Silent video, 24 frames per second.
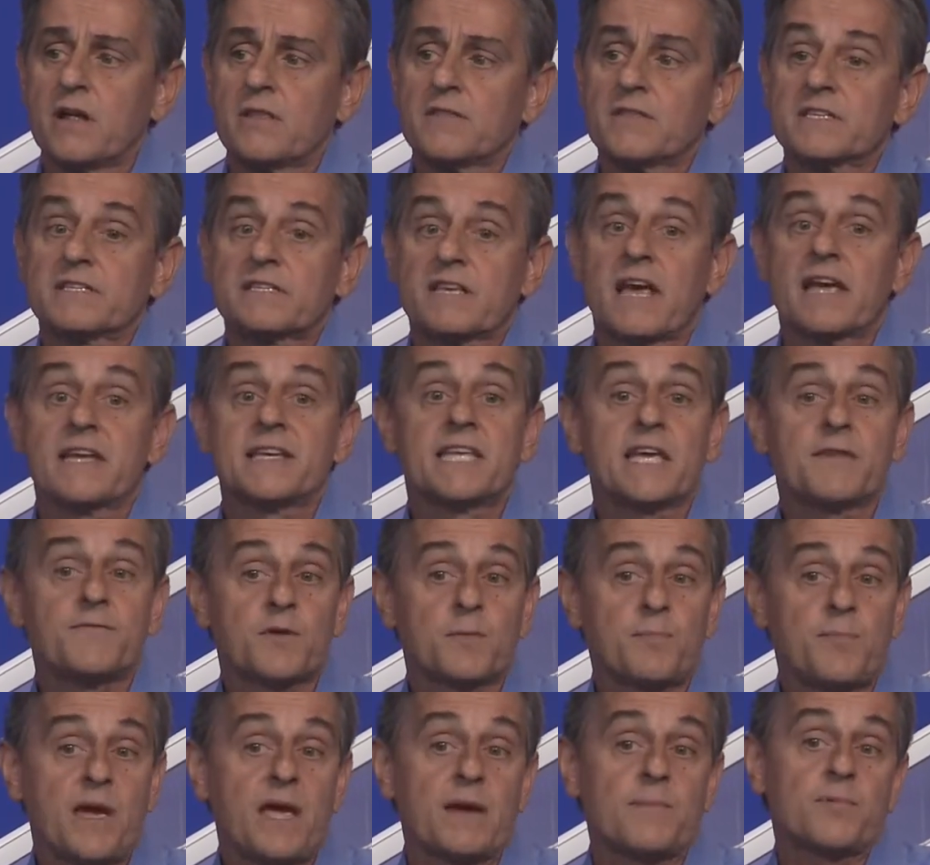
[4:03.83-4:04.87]
The
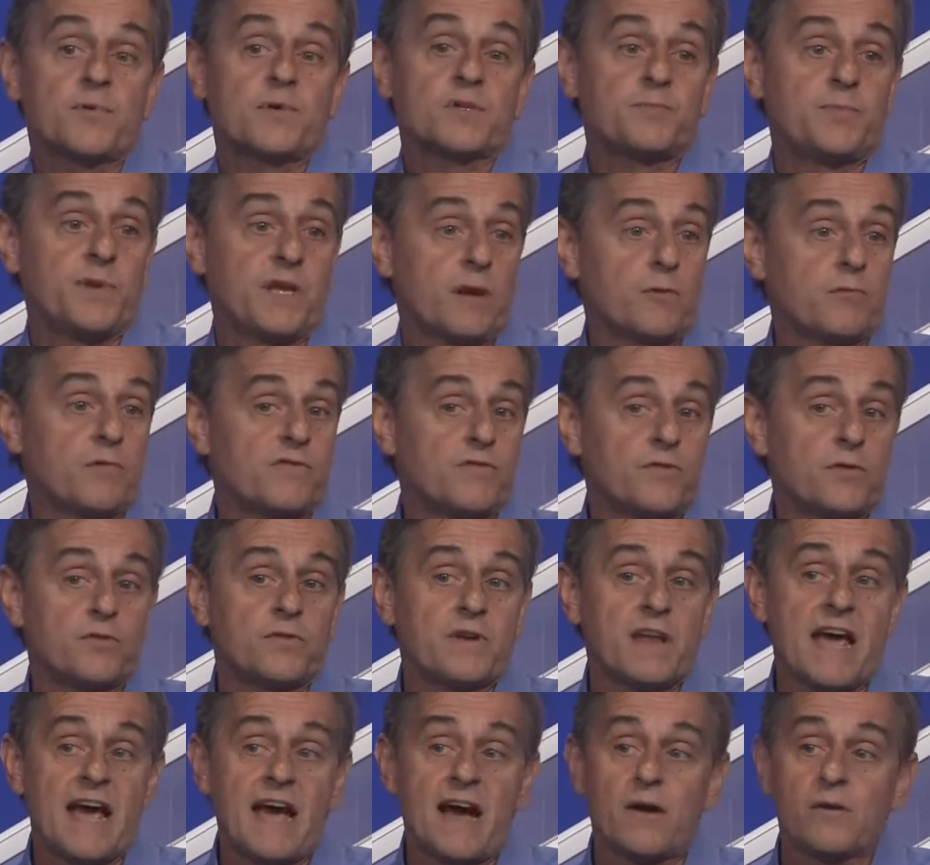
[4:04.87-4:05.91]
scientific paper is being reviewed
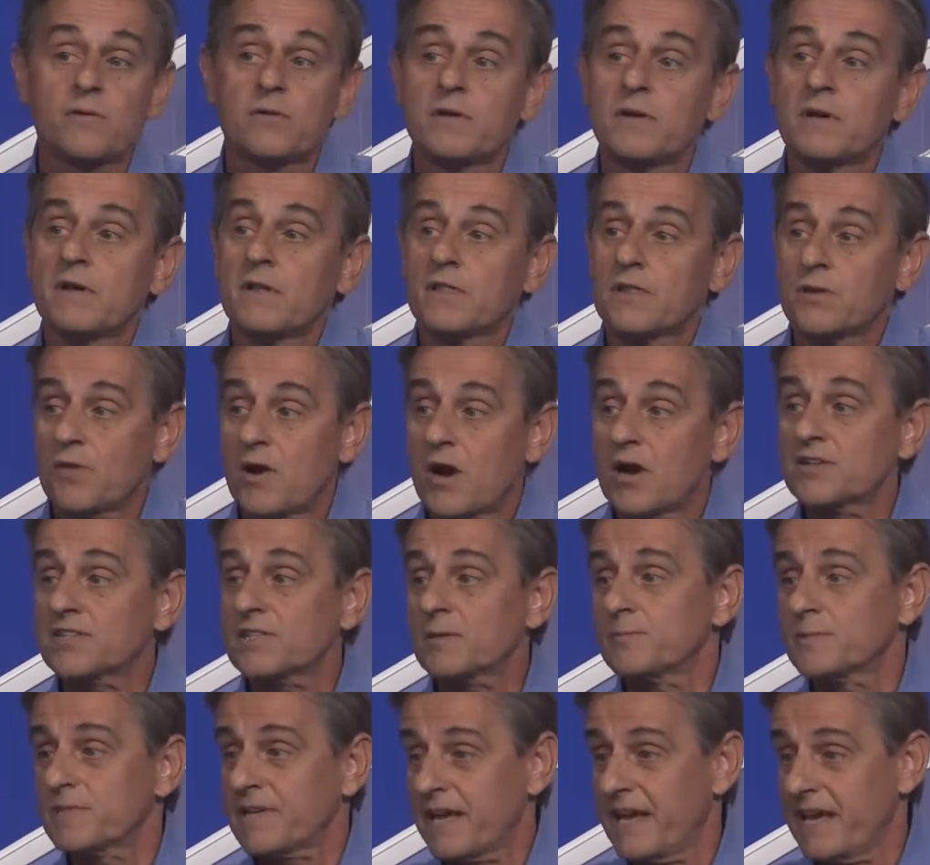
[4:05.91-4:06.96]
now. There are
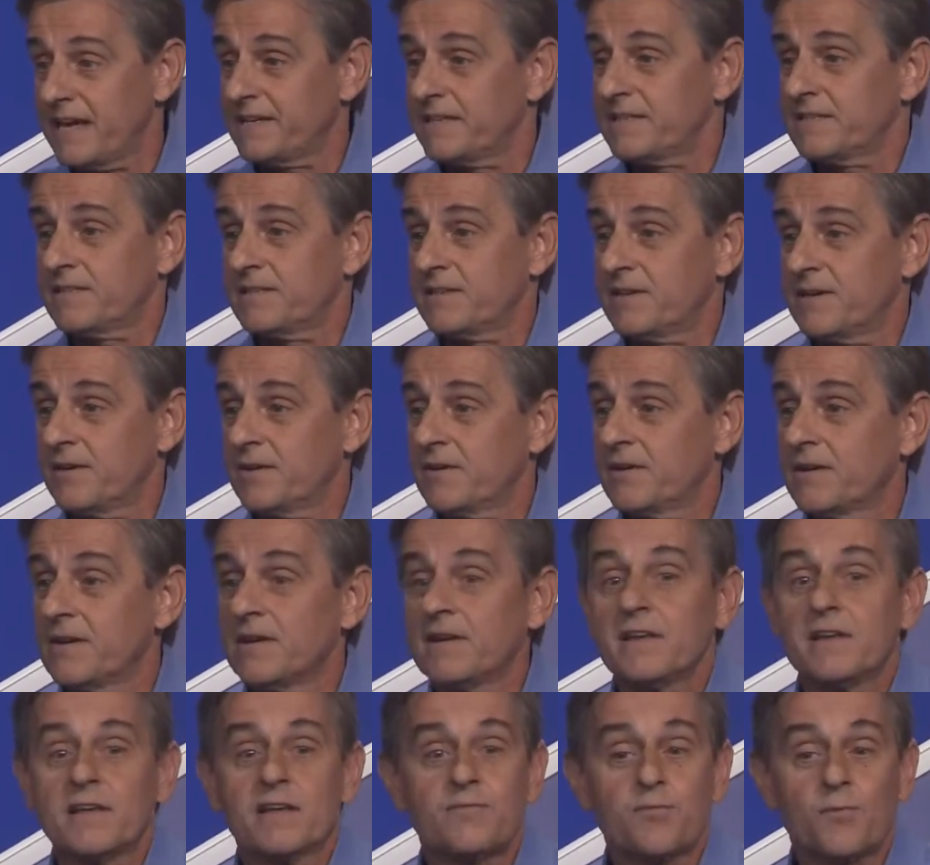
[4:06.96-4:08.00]
some scientists here.
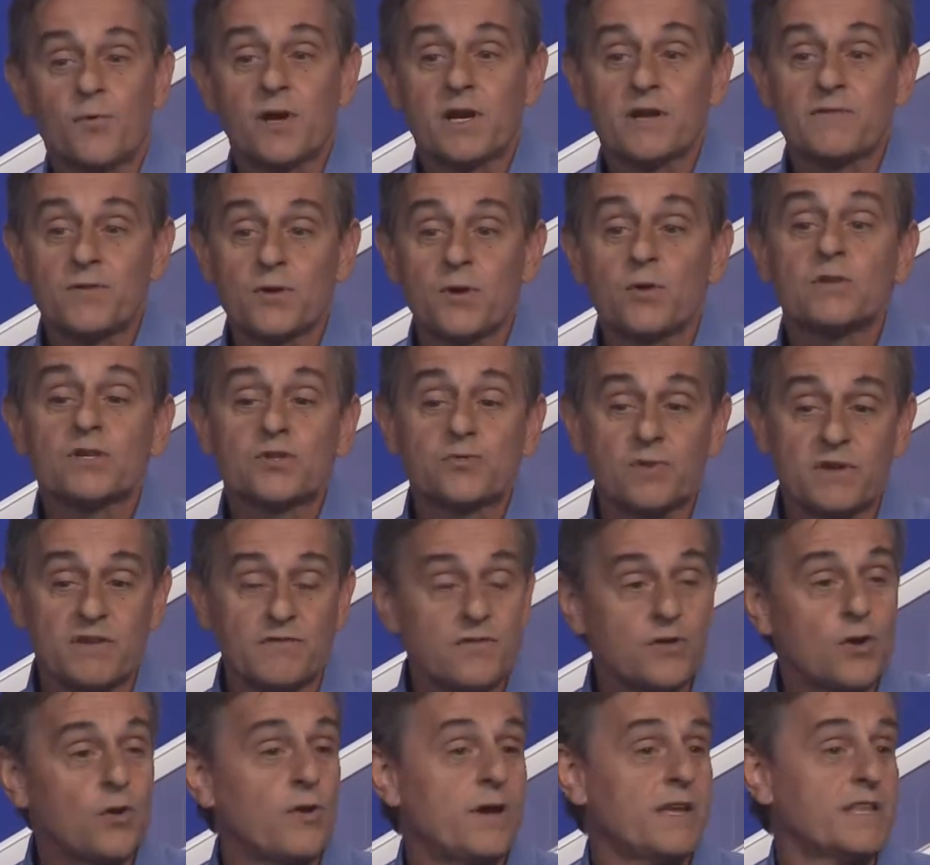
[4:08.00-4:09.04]
If one of you is
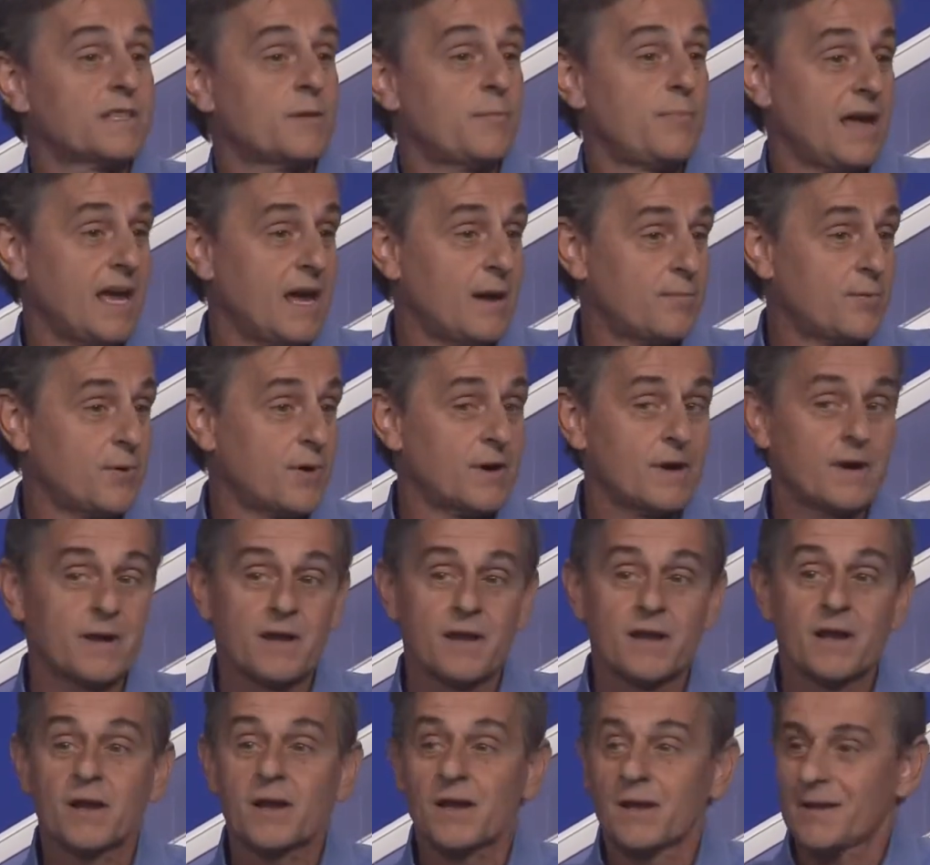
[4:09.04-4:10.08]
reviewing the paper,
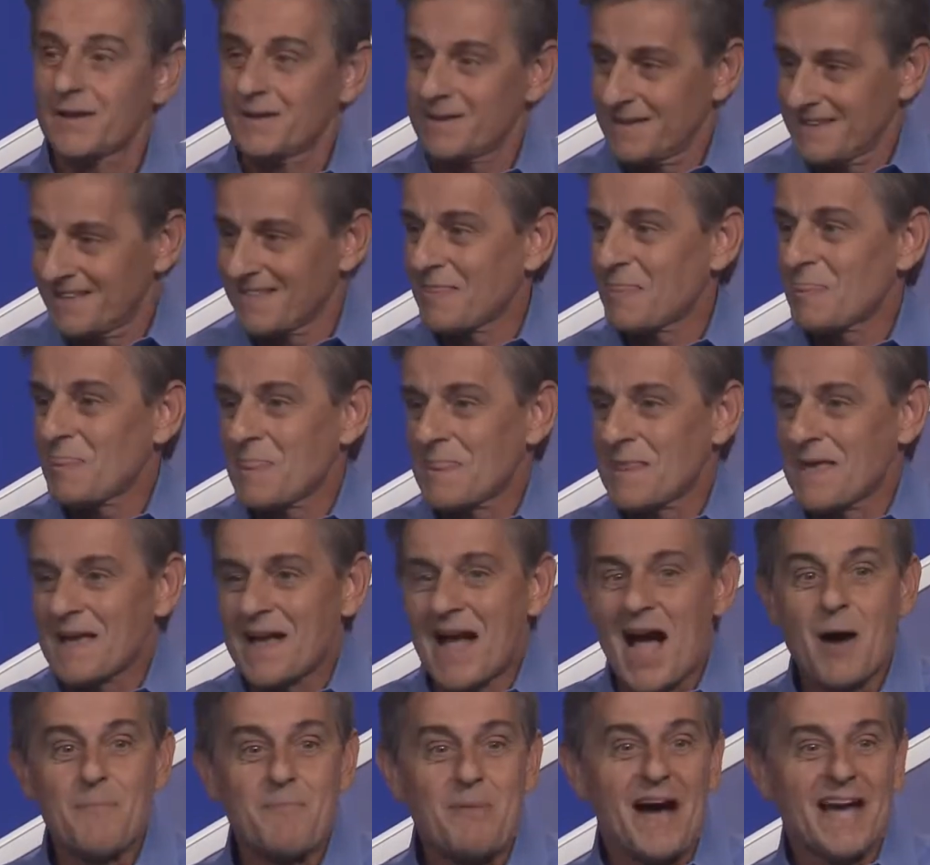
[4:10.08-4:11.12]

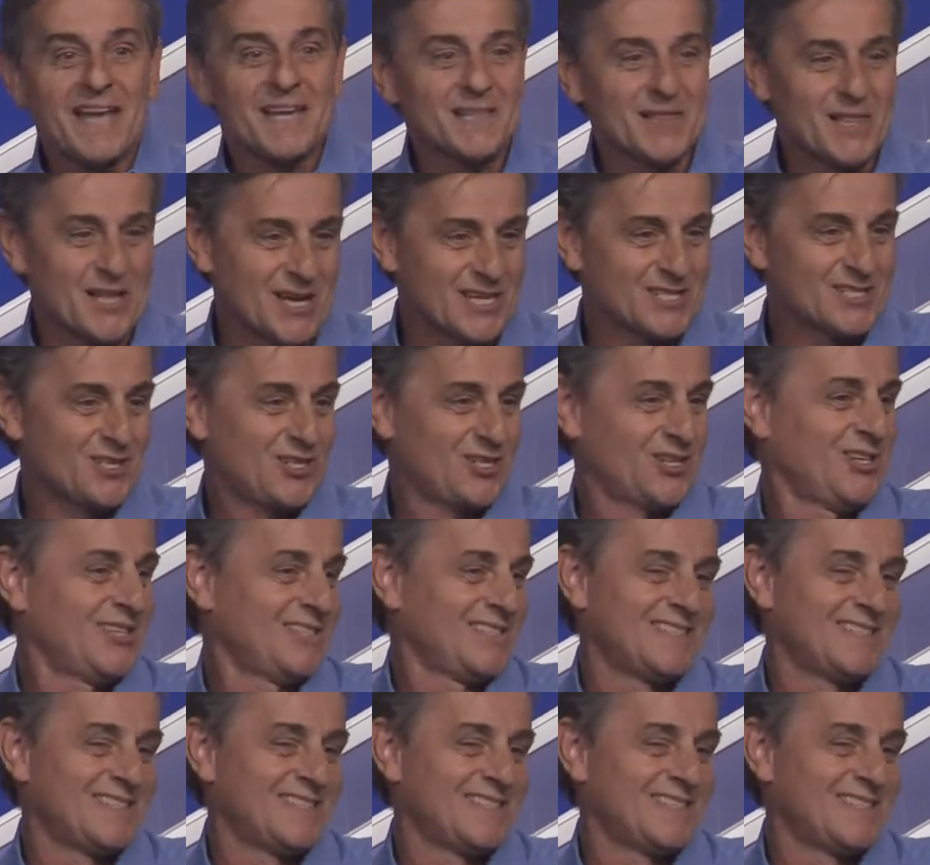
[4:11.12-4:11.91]
I'll buy you lunch.